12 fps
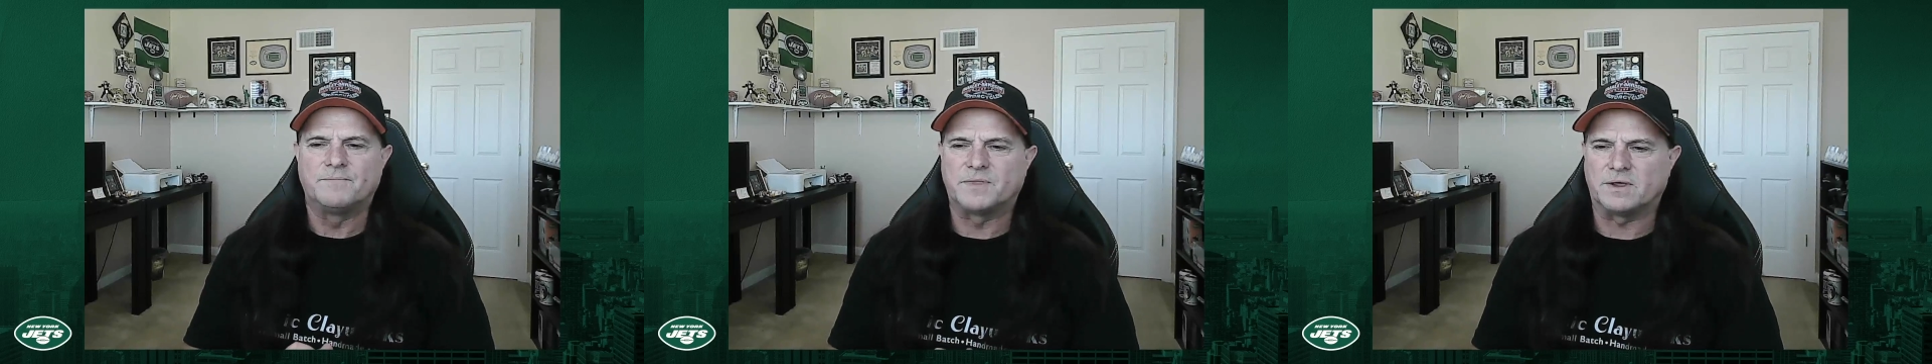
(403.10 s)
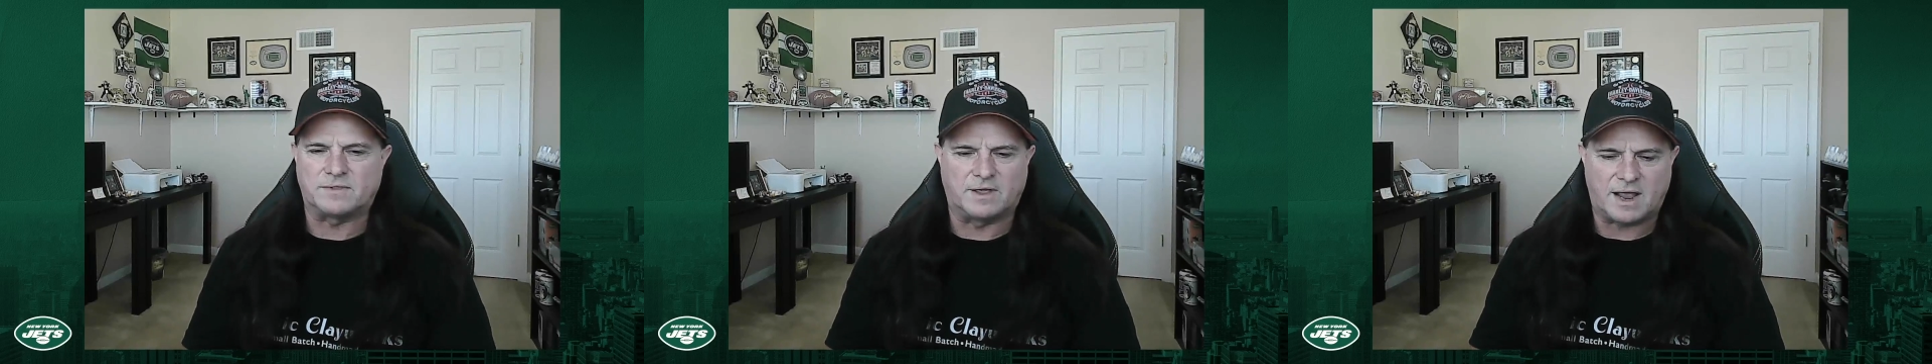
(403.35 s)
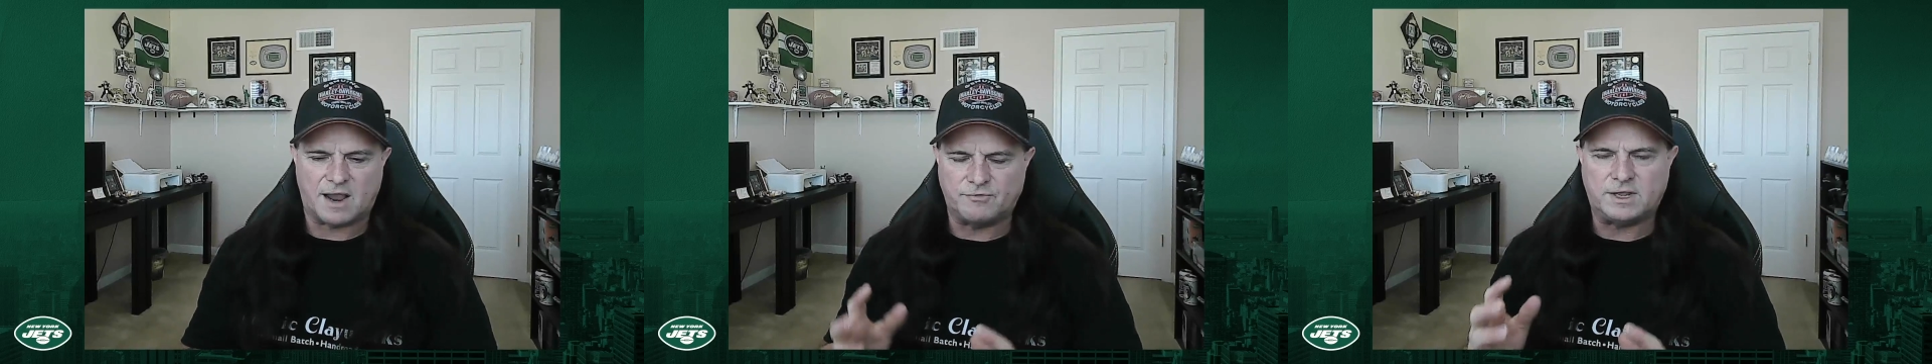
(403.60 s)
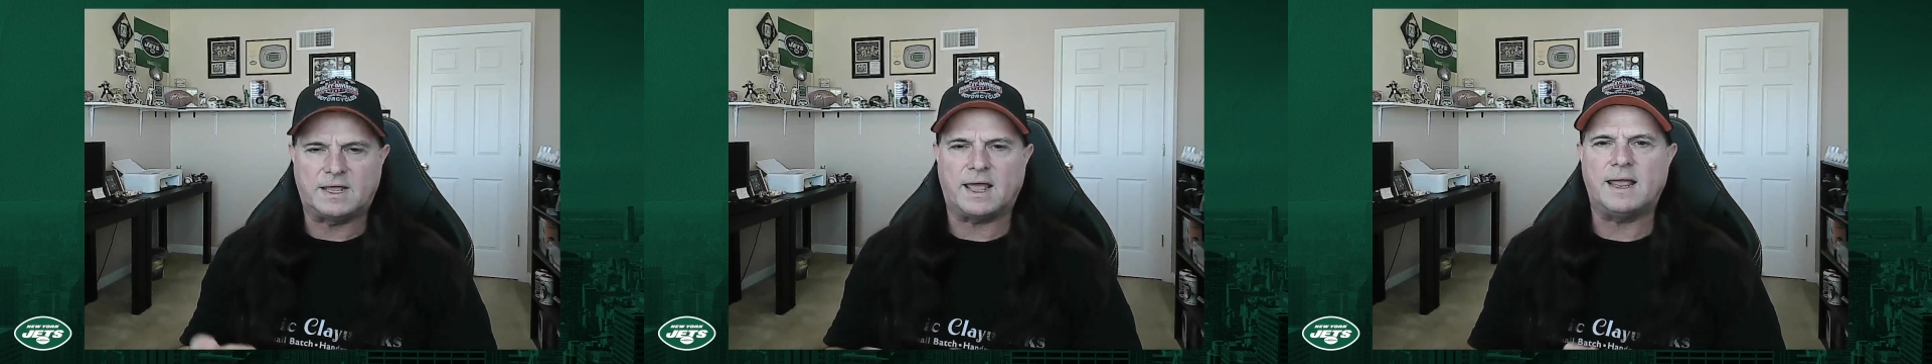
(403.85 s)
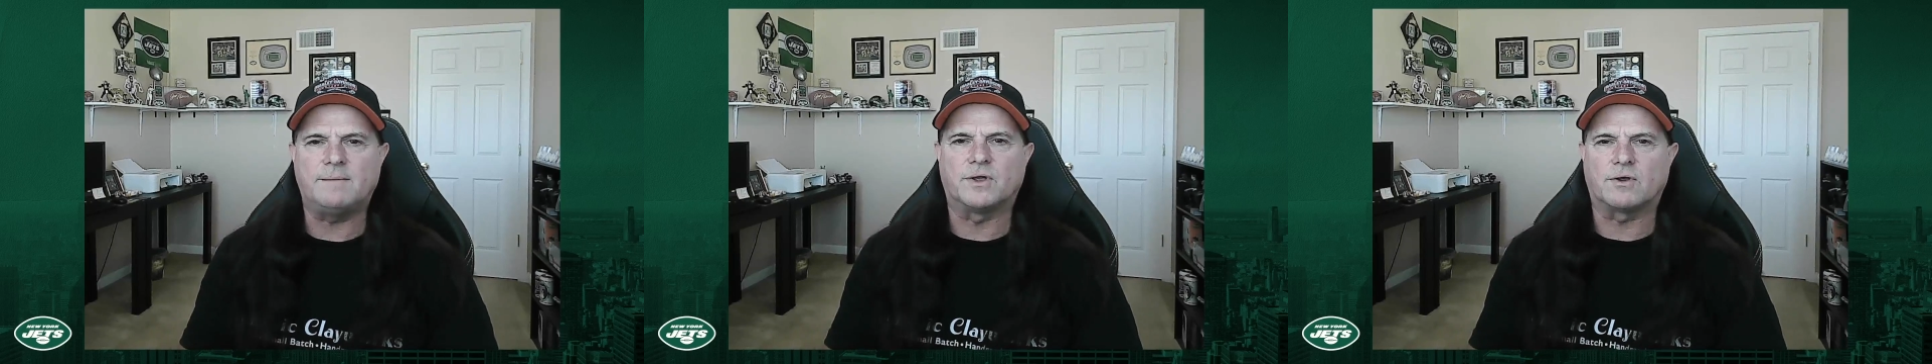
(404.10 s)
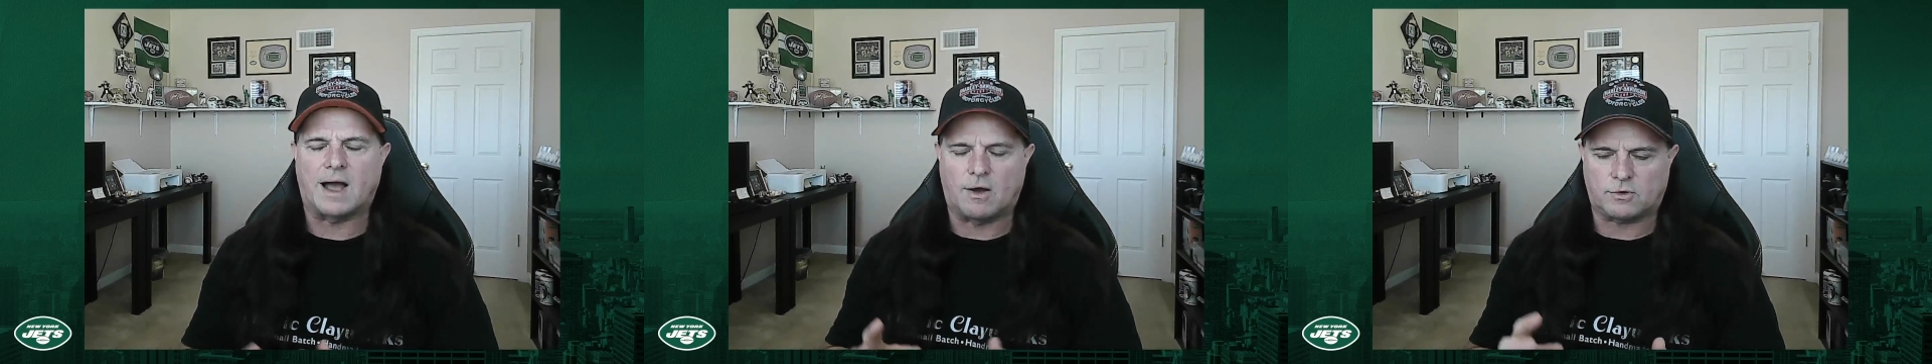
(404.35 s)
Every game
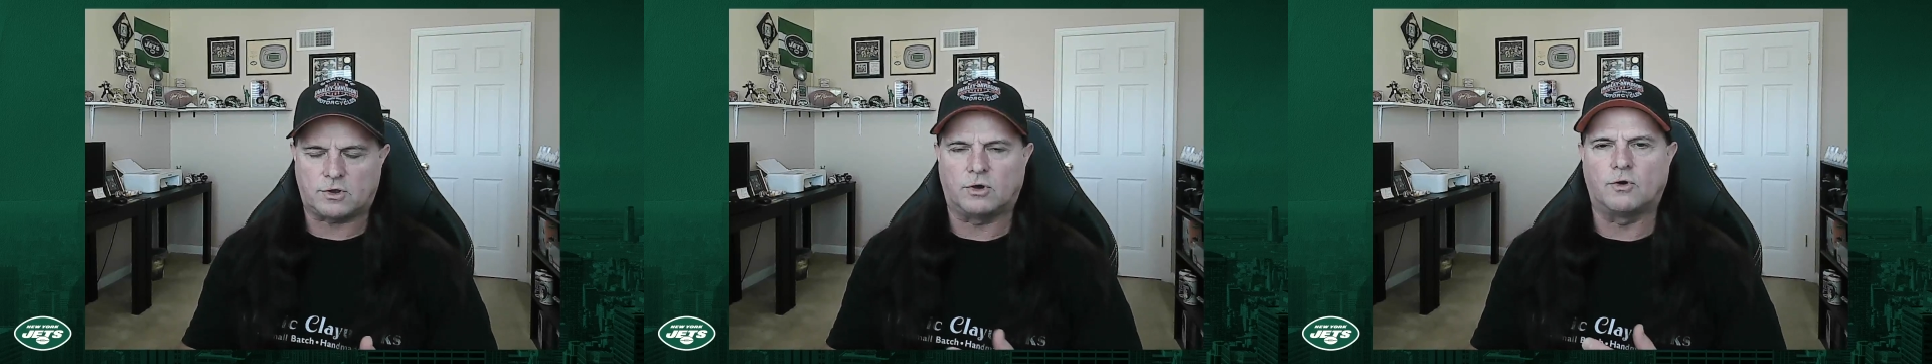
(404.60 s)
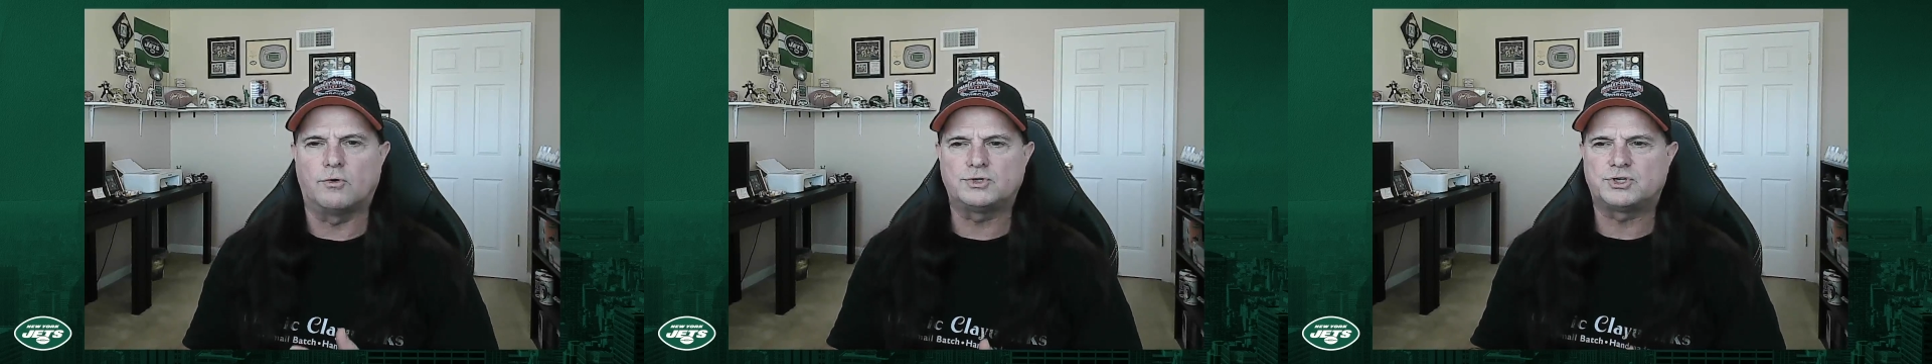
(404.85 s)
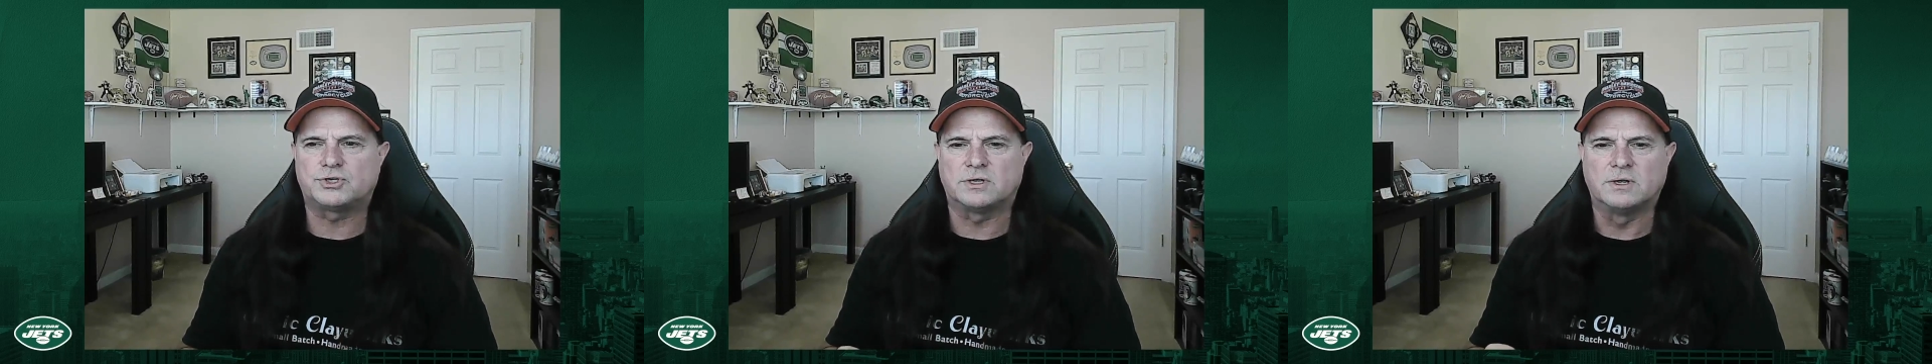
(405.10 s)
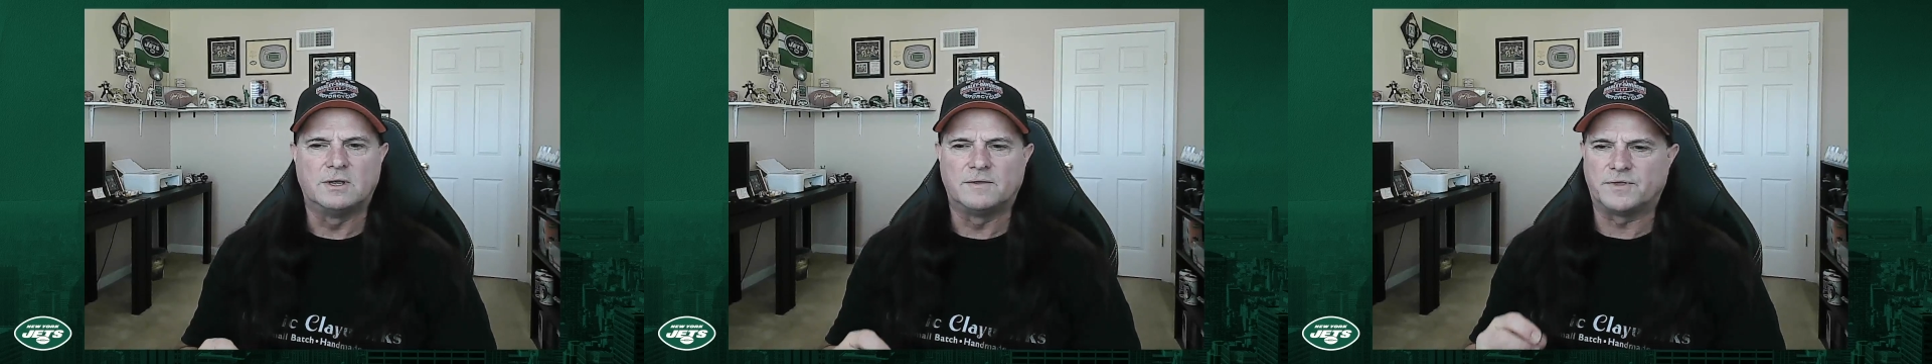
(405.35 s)
they're out coached.